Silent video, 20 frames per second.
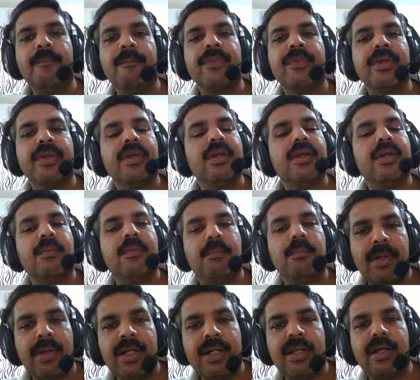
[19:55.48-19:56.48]
But
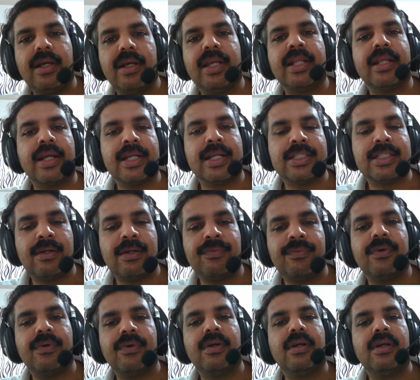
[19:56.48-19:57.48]
in the case of
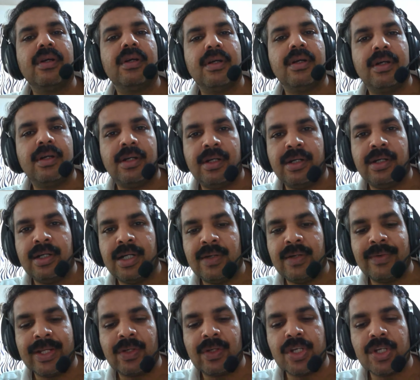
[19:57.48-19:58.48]
our
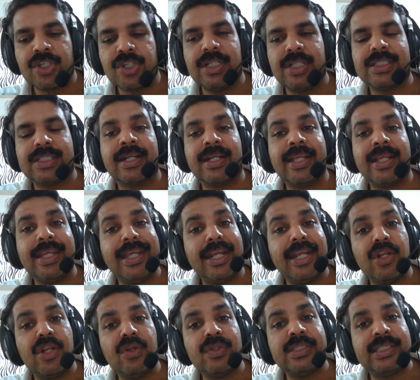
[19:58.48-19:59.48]
equation is d into
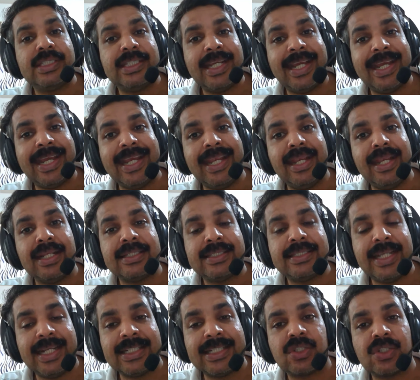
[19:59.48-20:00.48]
j
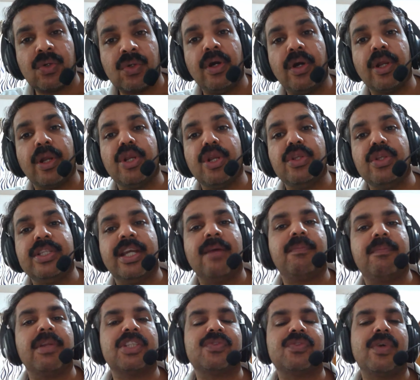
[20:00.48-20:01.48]
square into j plus 1
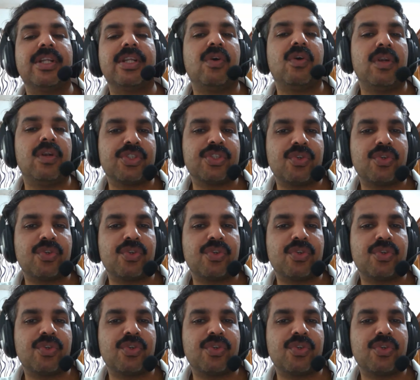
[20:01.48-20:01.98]
the whole square.